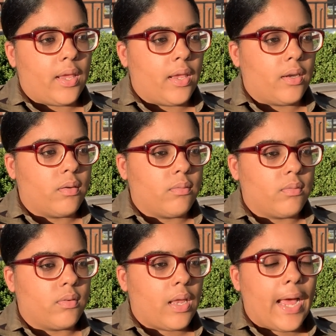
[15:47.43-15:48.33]

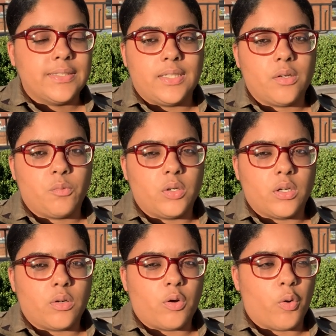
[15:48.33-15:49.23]
and I didn't want
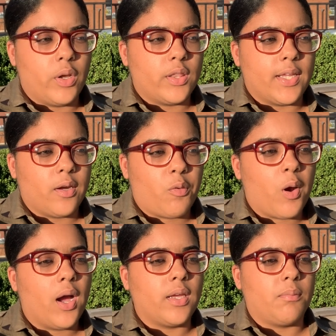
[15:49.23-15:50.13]
to go in there
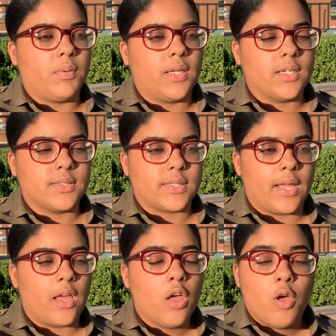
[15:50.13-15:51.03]
crying because,
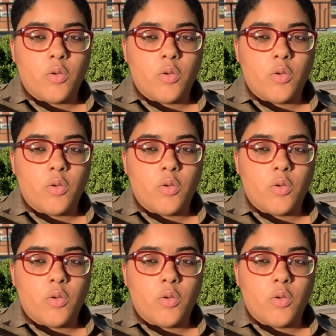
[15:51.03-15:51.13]
like,